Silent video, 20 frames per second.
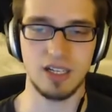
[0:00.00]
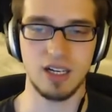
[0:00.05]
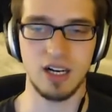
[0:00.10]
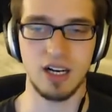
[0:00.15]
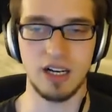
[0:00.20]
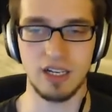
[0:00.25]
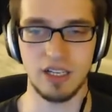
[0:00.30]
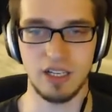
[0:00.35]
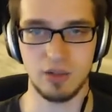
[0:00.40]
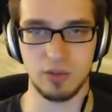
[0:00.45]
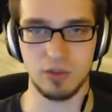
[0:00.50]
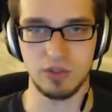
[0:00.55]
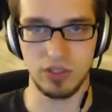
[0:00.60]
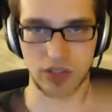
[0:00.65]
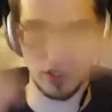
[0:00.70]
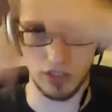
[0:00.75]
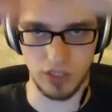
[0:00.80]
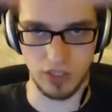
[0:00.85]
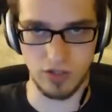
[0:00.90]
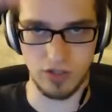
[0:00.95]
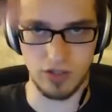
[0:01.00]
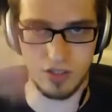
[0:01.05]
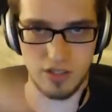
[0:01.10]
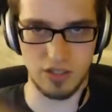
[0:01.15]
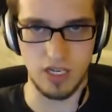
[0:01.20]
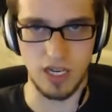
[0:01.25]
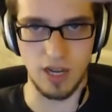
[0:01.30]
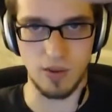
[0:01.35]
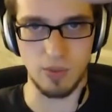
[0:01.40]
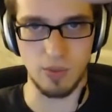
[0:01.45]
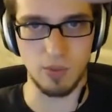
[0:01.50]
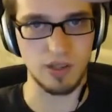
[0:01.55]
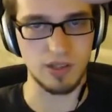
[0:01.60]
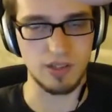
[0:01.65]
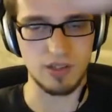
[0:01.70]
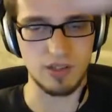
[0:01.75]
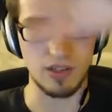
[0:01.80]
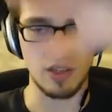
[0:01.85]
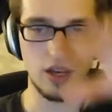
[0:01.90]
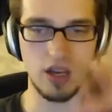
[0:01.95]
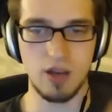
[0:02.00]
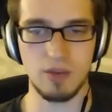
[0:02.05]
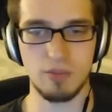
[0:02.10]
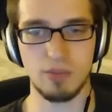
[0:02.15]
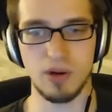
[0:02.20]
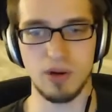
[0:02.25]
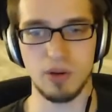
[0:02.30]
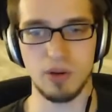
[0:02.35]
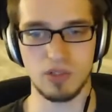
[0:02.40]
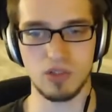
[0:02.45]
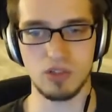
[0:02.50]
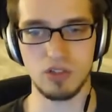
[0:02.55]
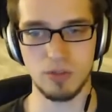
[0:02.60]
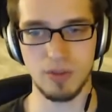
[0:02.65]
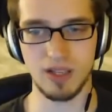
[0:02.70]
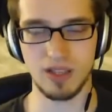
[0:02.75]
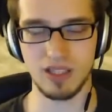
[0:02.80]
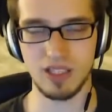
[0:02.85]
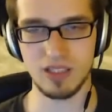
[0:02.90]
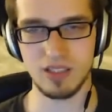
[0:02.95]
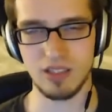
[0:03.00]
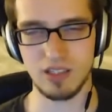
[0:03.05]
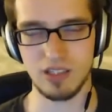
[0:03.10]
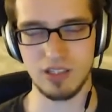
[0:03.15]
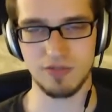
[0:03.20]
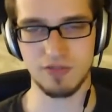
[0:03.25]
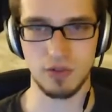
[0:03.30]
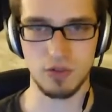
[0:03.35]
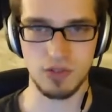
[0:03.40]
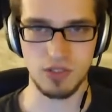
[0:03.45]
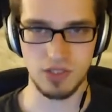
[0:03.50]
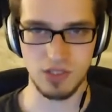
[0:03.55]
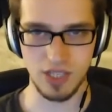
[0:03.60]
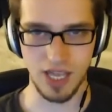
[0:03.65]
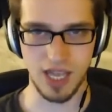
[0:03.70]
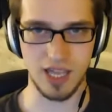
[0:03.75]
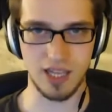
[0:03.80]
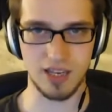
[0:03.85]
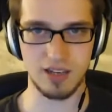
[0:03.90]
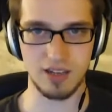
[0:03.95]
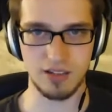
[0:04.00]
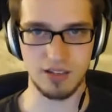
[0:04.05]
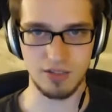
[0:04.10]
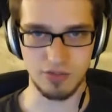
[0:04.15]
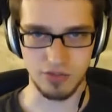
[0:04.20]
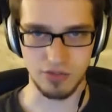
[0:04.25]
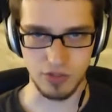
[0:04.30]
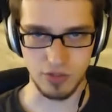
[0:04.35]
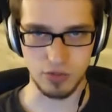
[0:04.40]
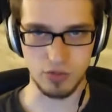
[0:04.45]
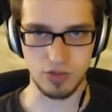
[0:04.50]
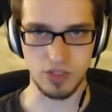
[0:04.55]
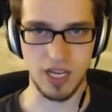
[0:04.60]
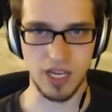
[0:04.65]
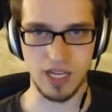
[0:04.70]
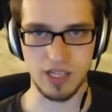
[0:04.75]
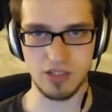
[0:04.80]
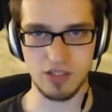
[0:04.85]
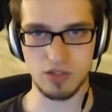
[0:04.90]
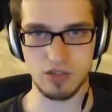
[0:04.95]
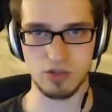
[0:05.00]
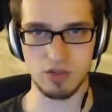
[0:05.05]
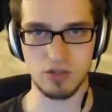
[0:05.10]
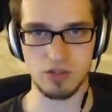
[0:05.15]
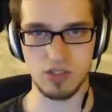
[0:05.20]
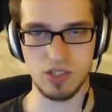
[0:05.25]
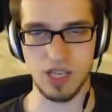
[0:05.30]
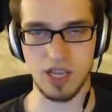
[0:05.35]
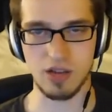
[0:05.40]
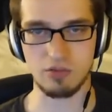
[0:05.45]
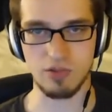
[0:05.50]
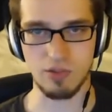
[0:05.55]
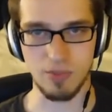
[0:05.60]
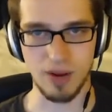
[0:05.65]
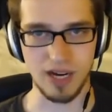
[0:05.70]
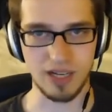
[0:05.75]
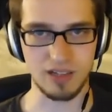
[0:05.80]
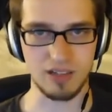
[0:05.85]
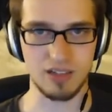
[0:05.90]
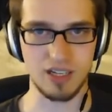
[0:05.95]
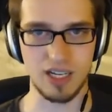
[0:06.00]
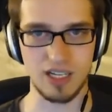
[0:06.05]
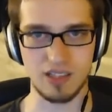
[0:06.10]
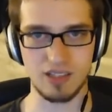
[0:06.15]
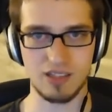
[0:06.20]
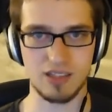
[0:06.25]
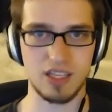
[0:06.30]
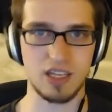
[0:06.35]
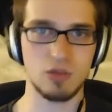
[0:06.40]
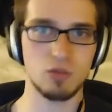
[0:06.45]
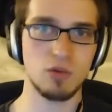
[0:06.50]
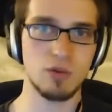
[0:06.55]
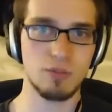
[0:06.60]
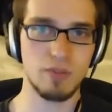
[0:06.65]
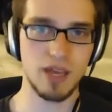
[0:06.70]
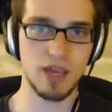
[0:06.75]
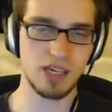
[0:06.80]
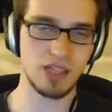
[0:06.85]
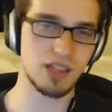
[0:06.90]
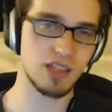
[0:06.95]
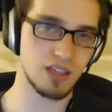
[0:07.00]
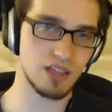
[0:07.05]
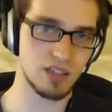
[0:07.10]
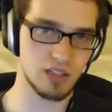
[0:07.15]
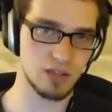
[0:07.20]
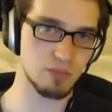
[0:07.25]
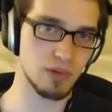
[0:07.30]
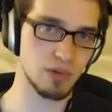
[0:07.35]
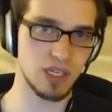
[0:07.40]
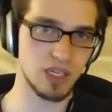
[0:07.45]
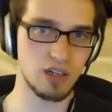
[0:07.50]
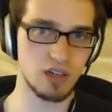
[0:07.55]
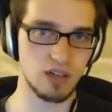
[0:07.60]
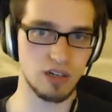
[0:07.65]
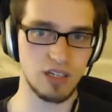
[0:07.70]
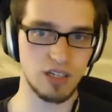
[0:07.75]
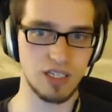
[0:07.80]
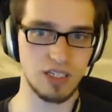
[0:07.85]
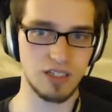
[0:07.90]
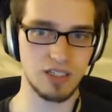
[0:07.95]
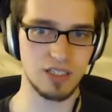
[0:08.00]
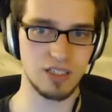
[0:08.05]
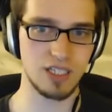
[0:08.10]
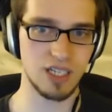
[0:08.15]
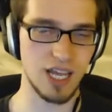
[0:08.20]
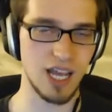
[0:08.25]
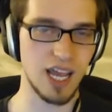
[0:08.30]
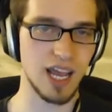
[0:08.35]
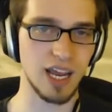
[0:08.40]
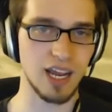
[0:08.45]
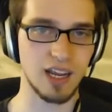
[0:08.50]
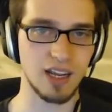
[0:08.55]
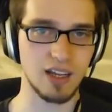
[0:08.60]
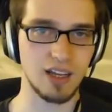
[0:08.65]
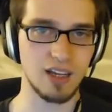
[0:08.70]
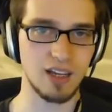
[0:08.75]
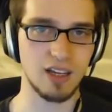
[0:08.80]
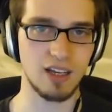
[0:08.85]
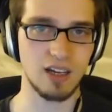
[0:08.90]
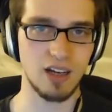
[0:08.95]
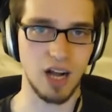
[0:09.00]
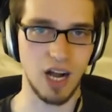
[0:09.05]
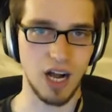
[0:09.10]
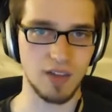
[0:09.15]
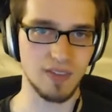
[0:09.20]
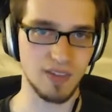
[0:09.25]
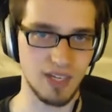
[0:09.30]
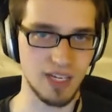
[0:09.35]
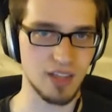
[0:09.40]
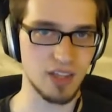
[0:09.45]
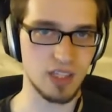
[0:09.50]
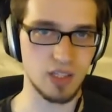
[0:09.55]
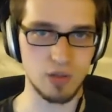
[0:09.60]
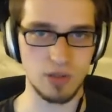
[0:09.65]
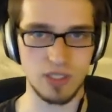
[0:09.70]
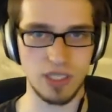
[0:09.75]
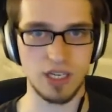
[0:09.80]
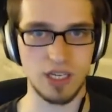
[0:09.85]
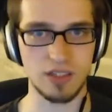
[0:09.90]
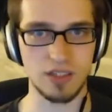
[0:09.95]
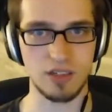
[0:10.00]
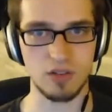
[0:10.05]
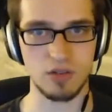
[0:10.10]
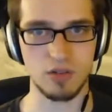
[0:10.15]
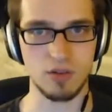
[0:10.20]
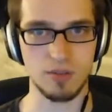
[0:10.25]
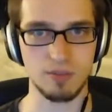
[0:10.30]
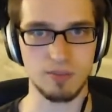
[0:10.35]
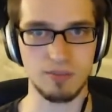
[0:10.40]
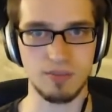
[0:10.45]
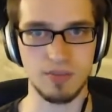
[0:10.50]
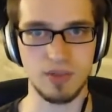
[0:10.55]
And it will just show you the today ones. But what's cool about this is if you set due dates or you set reminder dates, then it will make things appear in today on the day that you intend to do them.